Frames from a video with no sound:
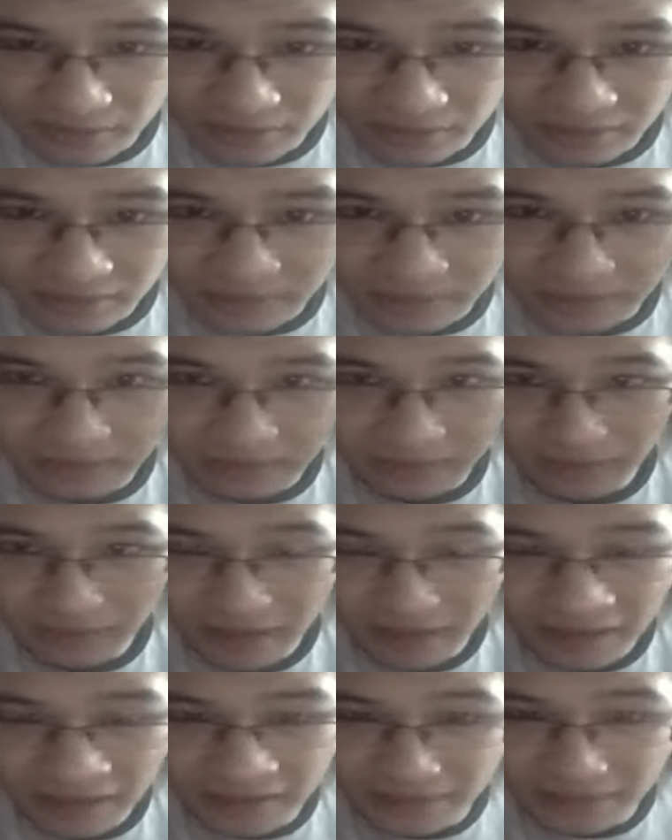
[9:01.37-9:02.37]
even though
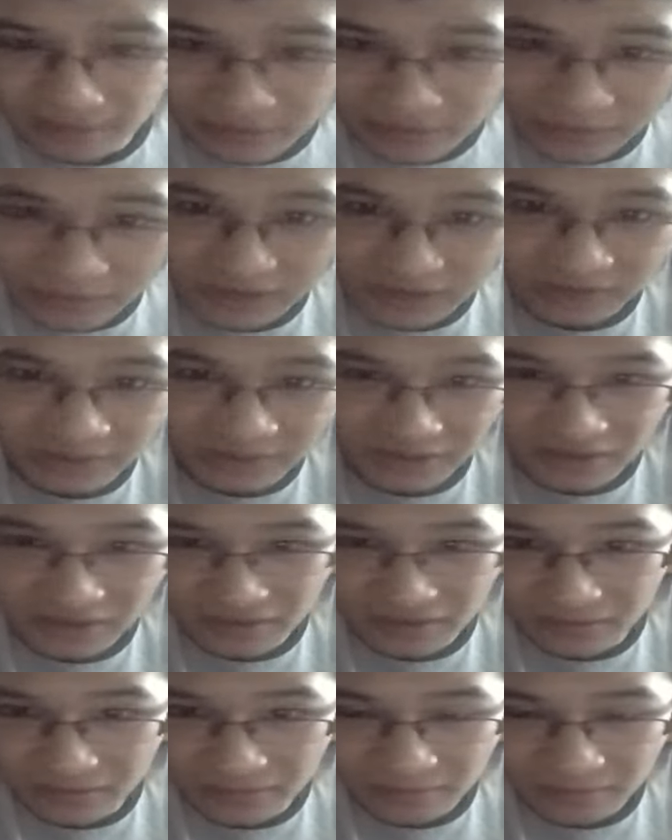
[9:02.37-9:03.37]
I even cringe
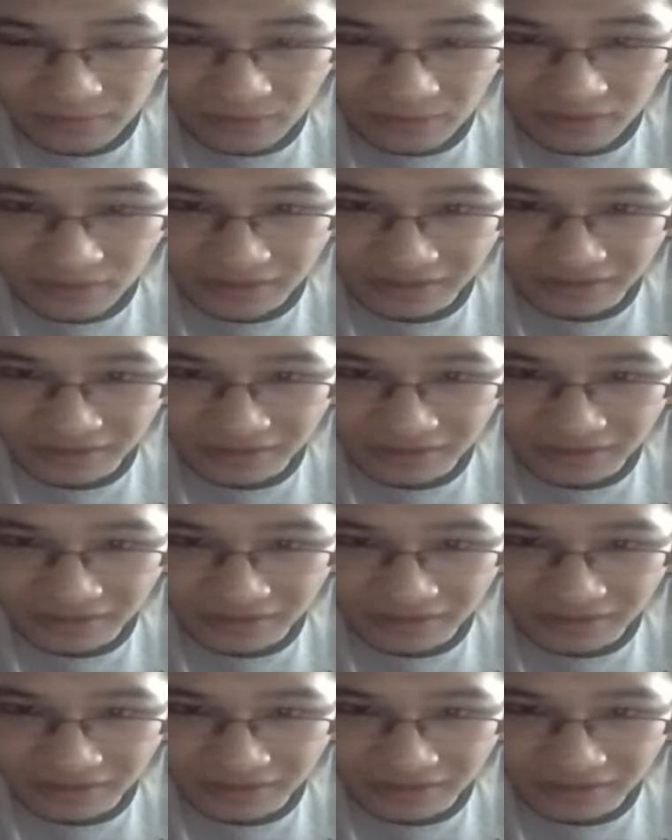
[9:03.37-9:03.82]
myself watching